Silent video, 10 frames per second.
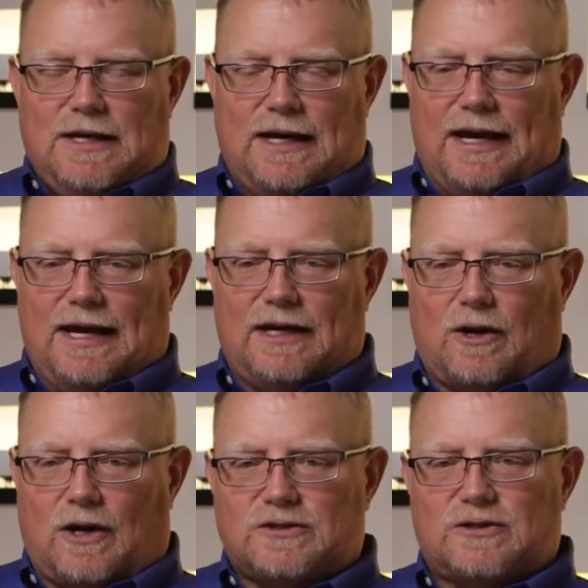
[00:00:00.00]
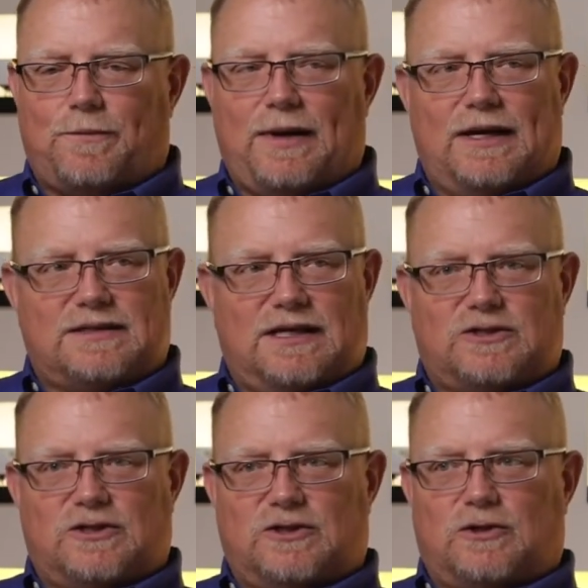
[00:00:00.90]
And also pay
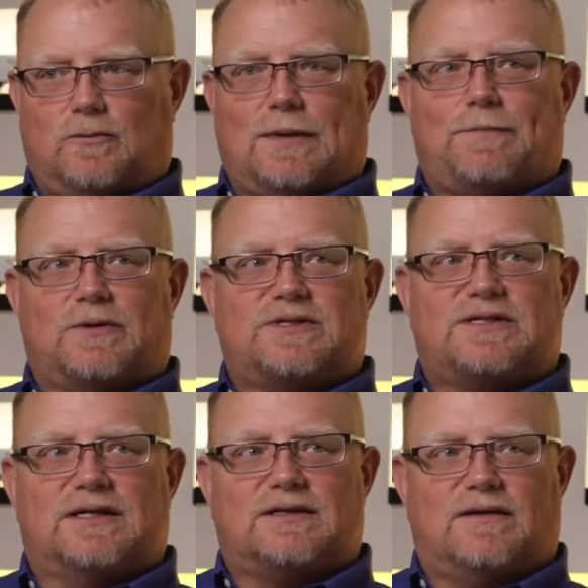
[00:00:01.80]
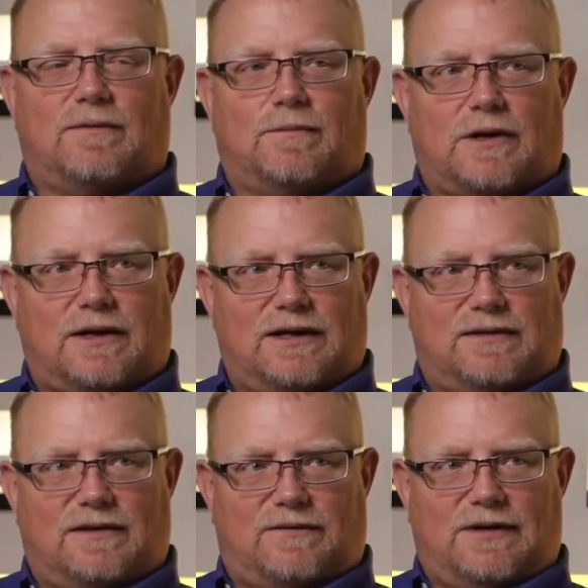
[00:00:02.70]
attention to what percent of the market
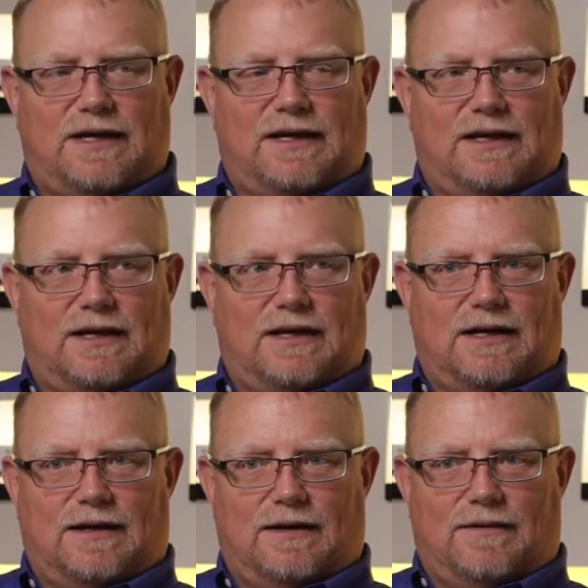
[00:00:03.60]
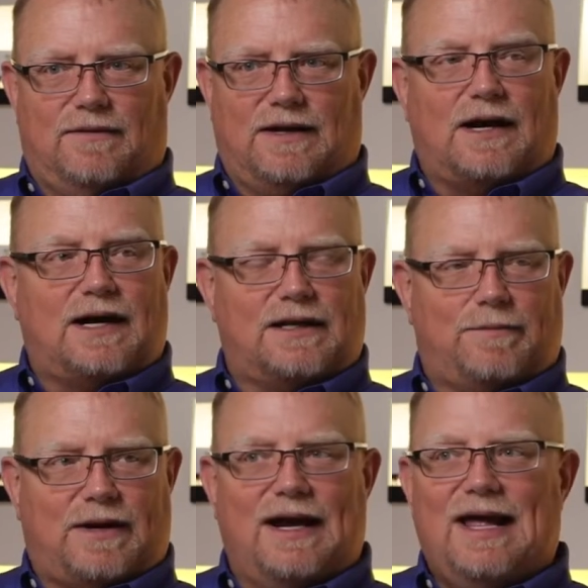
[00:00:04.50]
that they
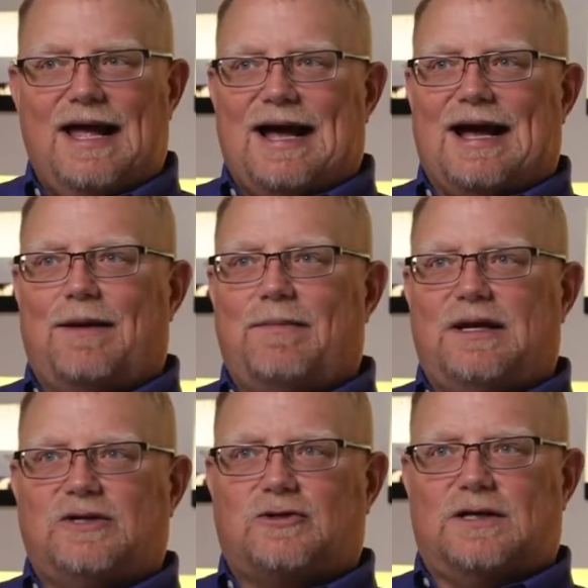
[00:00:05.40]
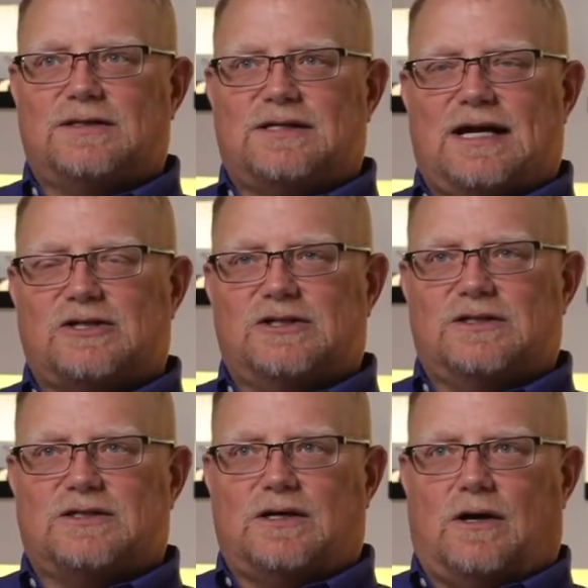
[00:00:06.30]
occupy. How many
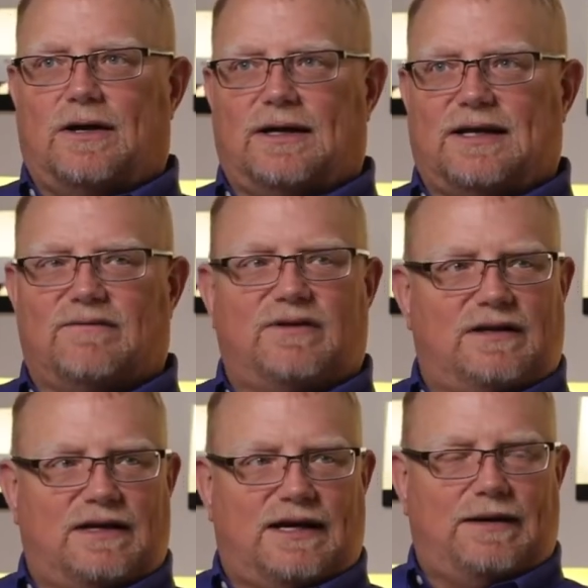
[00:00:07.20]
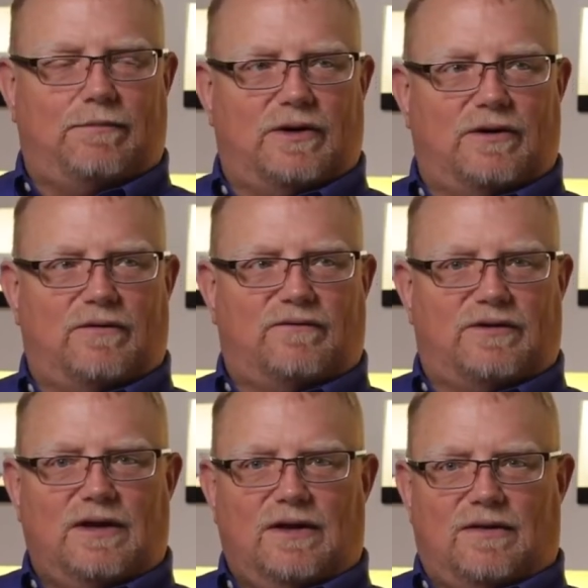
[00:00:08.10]
transactions on a given day moved
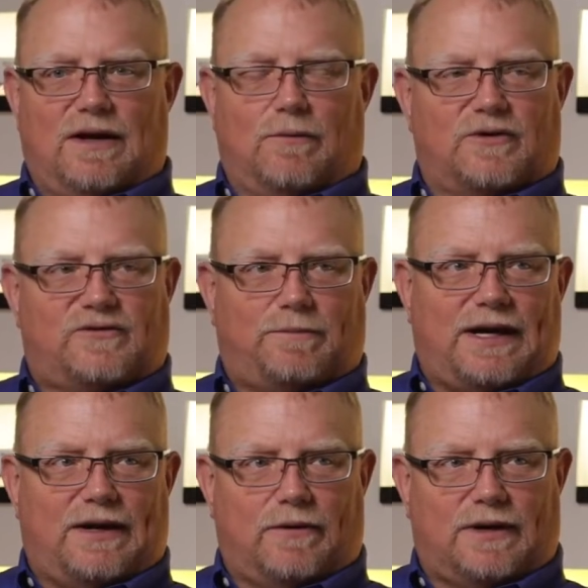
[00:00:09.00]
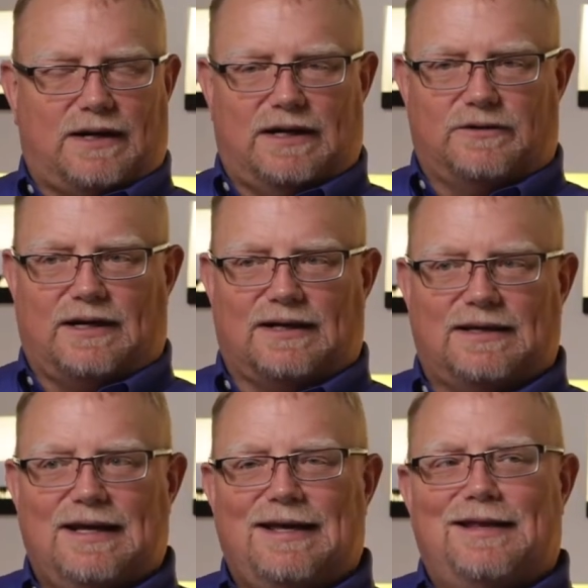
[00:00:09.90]
that were spot or contract?
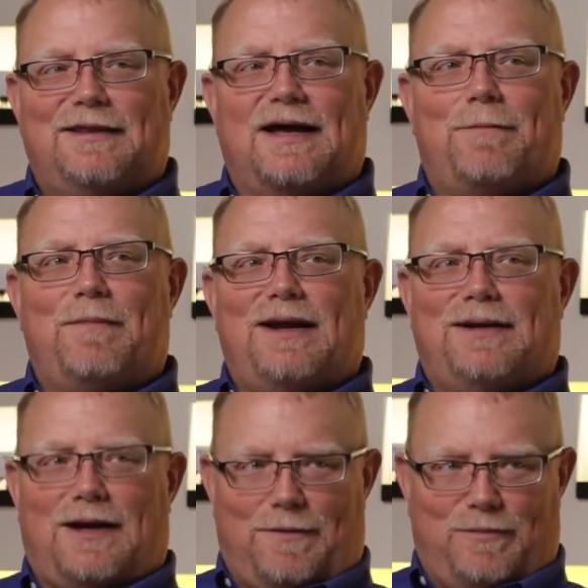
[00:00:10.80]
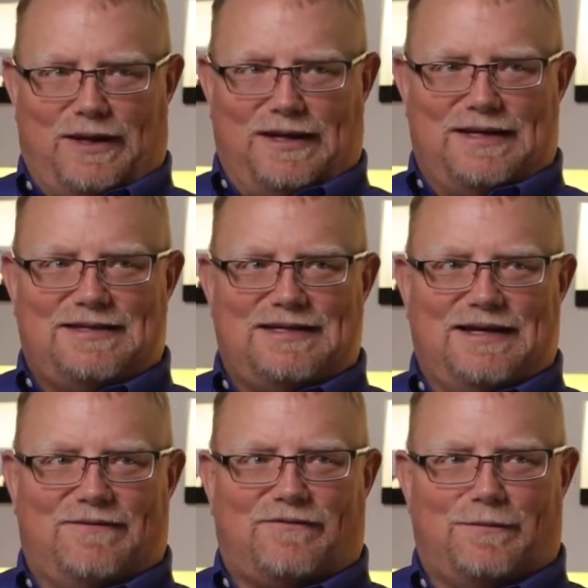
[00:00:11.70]
That may not be easy
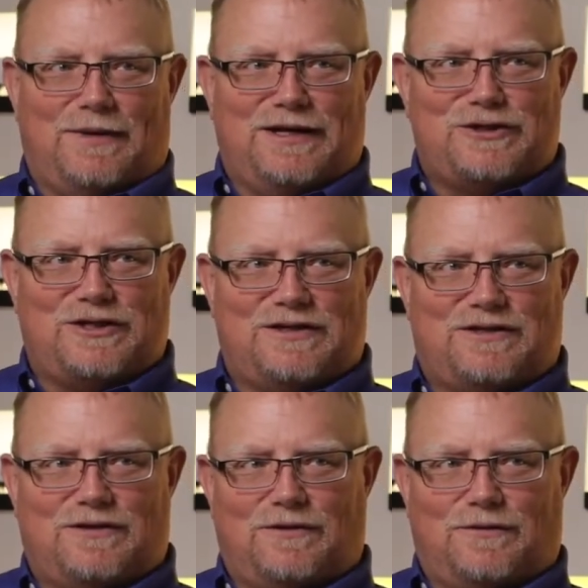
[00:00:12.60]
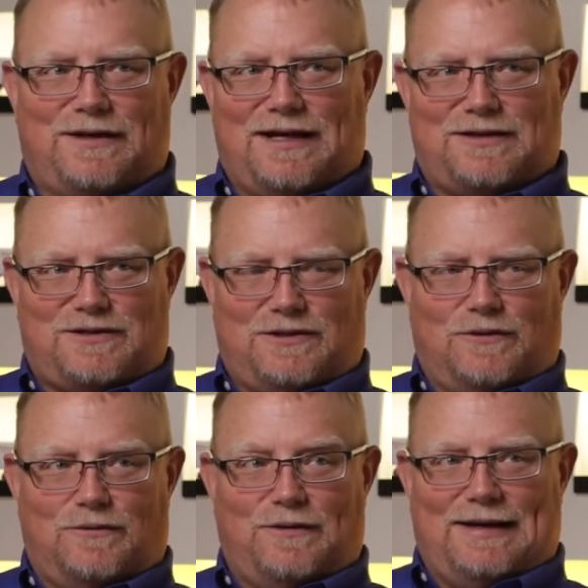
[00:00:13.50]
information to get
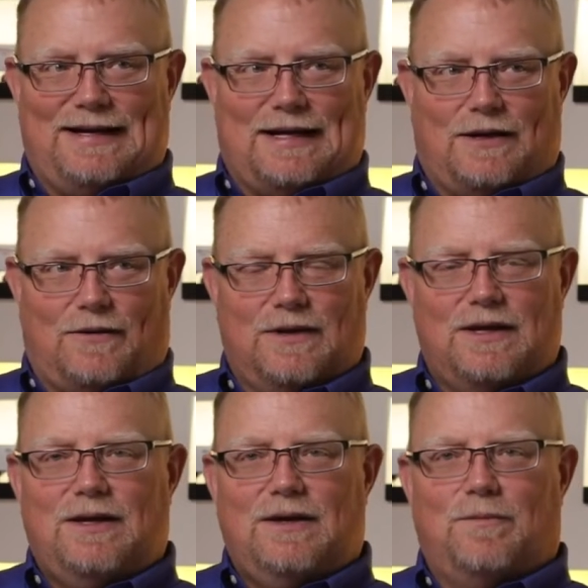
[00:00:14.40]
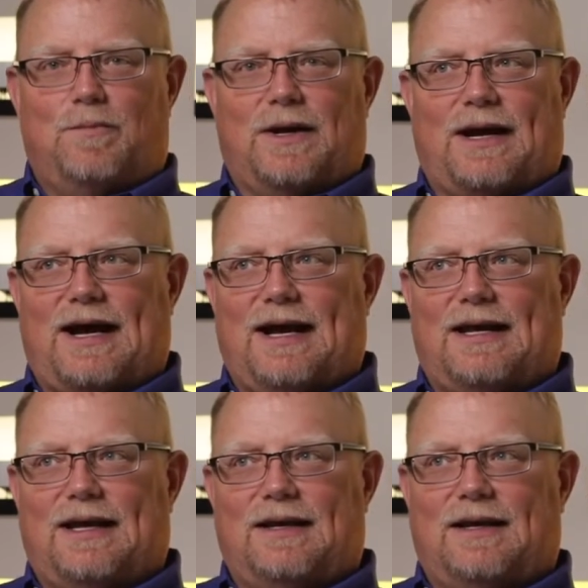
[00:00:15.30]
to now, but I
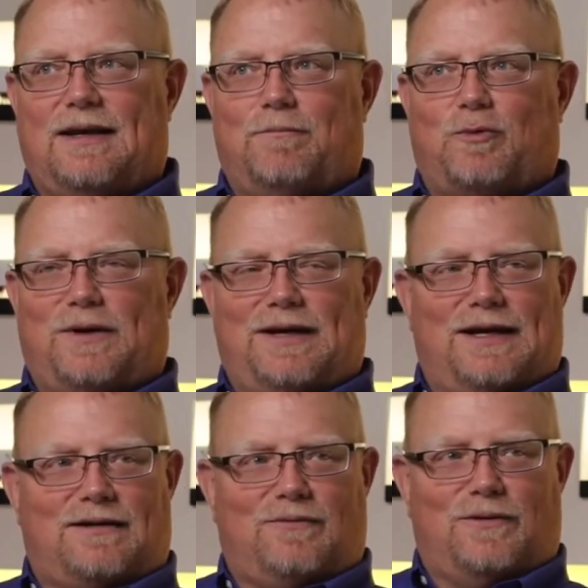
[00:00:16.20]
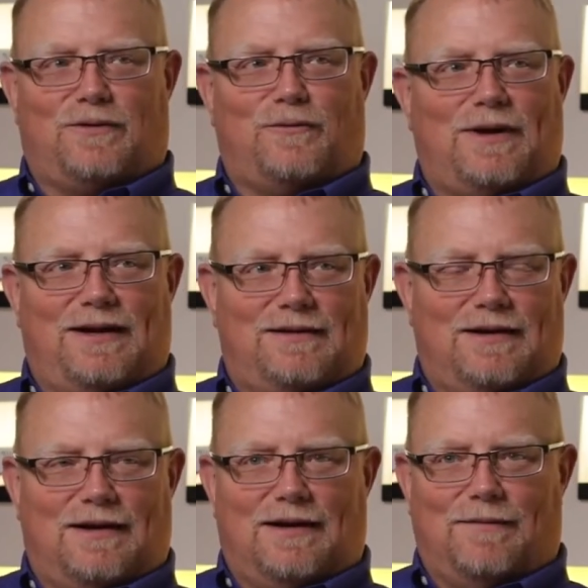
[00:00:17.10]
can predict with great
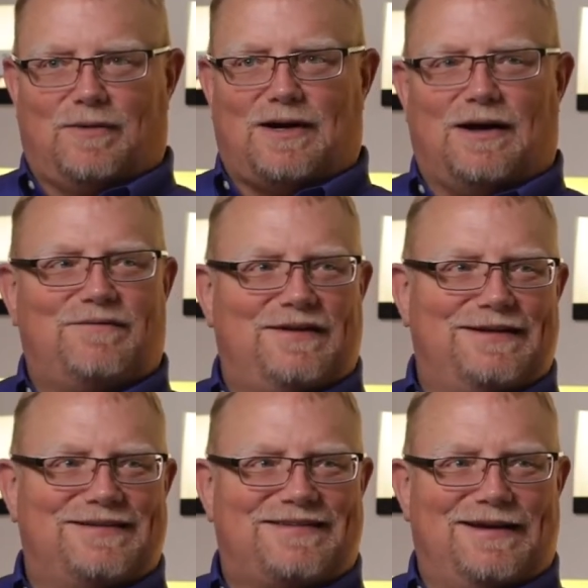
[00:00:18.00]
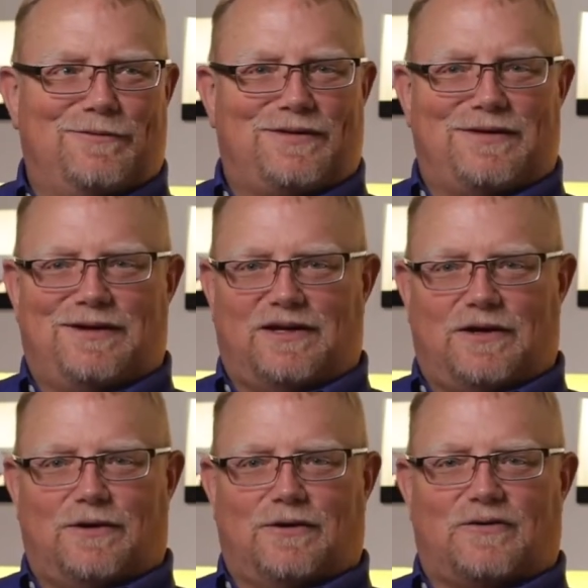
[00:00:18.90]
confidence that within a
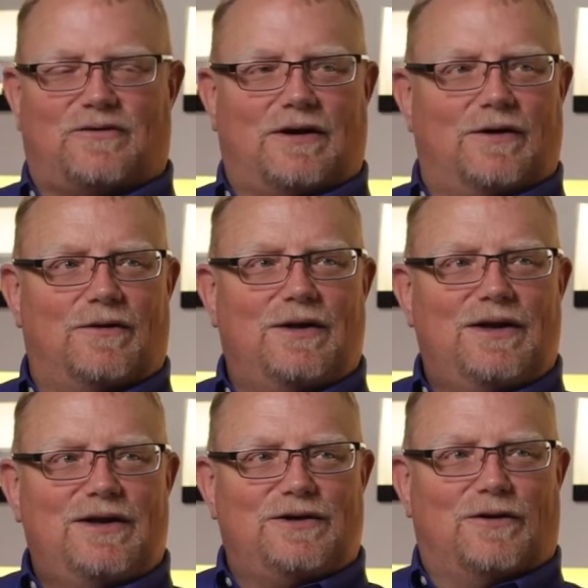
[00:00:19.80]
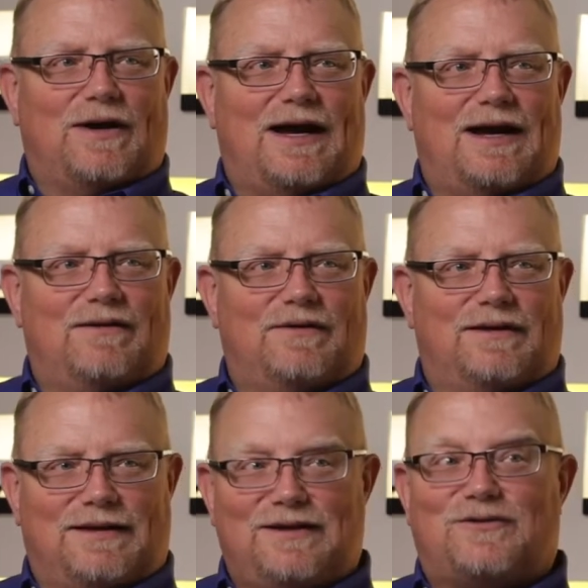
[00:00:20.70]
year or so, you'll have at
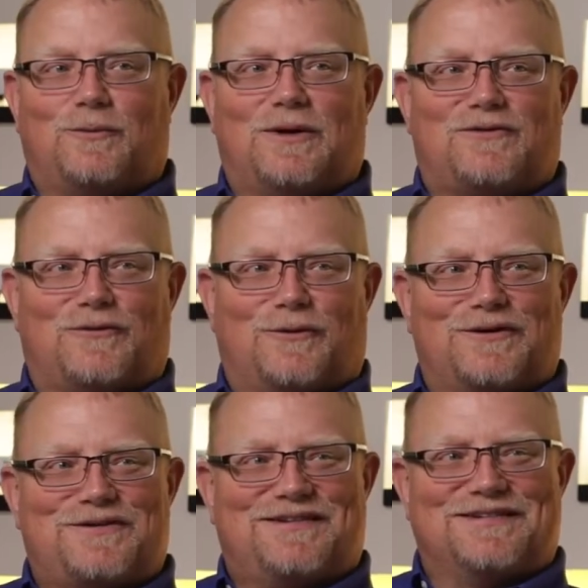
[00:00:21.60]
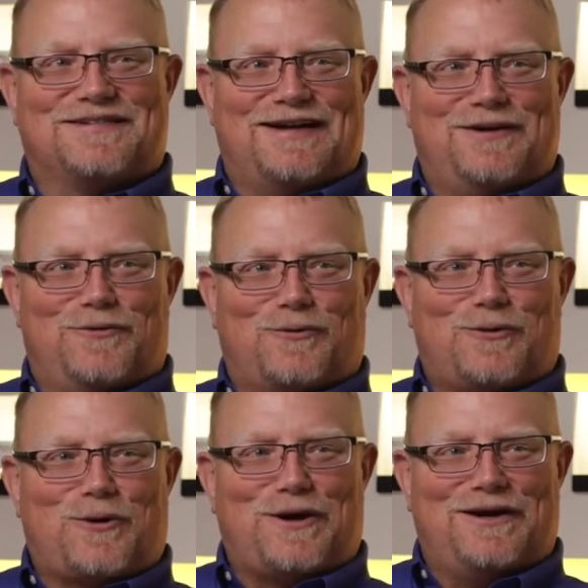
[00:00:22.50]
least one source, because I know we're
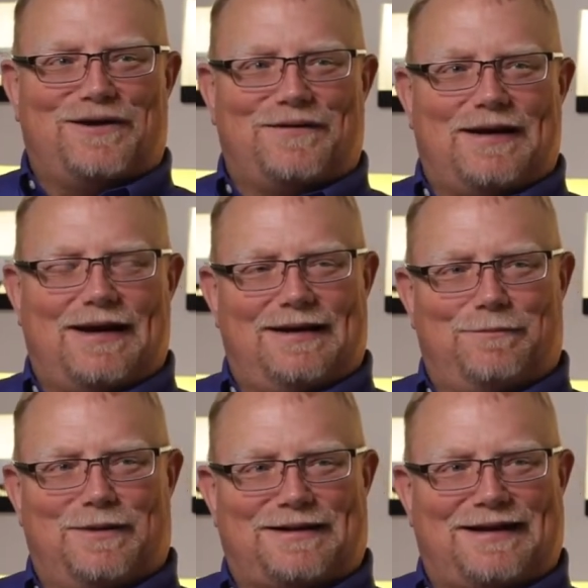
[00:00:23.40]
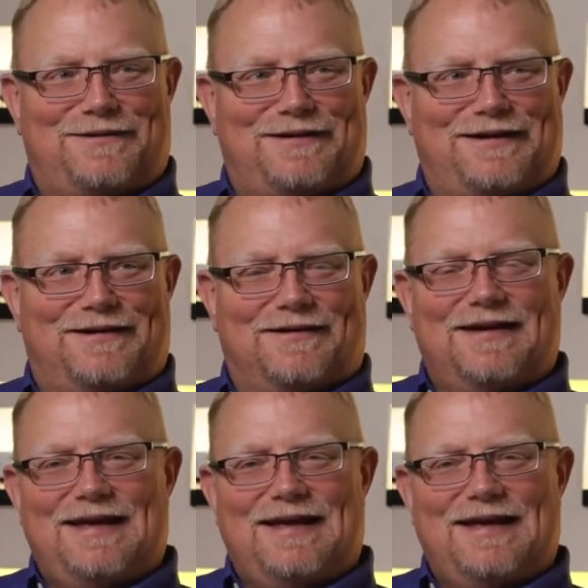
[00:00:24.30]
working on that at McLeod here.